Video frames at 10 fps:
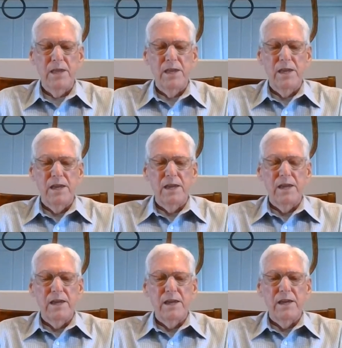
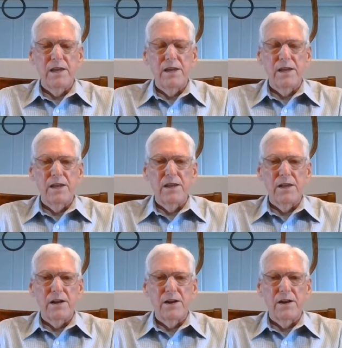No one is speaking in this clip.